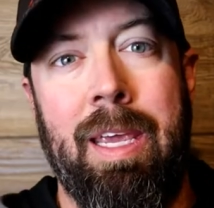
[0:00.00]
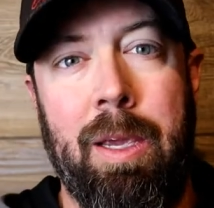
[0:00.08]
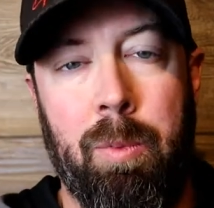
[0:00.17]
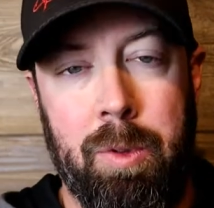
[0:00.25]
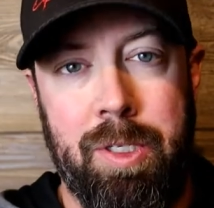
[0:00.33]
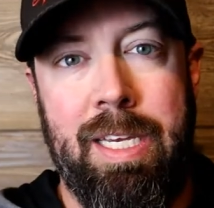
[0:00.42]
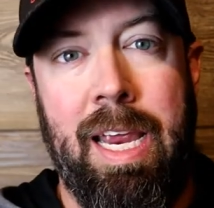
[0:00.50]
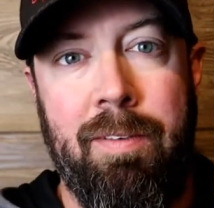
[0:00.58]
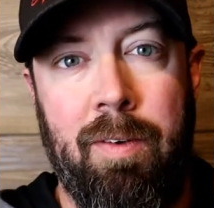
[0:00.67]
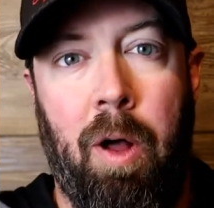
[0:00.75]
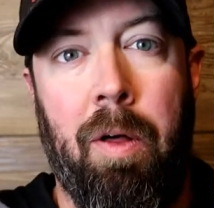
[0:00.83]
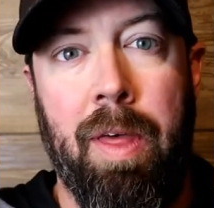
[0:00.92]
it will
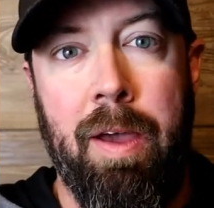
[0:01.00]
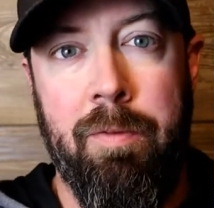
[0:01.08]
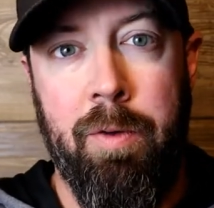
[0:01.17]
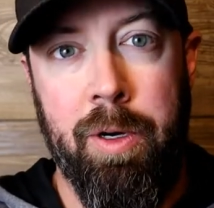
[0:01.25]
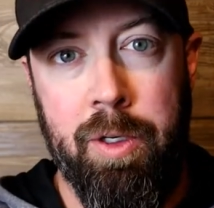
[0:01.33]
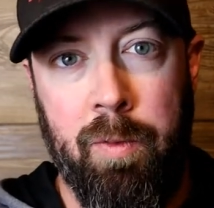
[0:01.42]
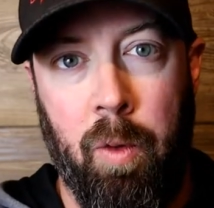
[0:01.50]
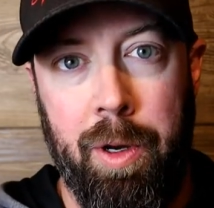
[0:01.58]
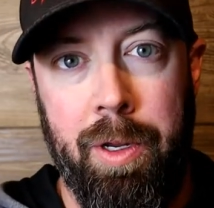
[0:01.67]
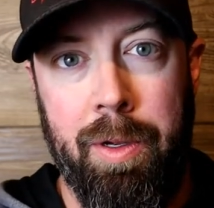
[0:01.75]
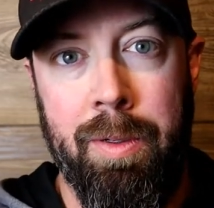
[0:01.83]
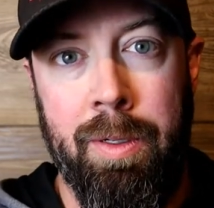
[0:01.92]
save all that footage for
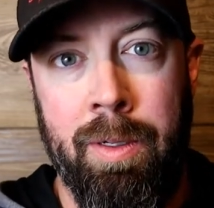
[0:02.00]
you.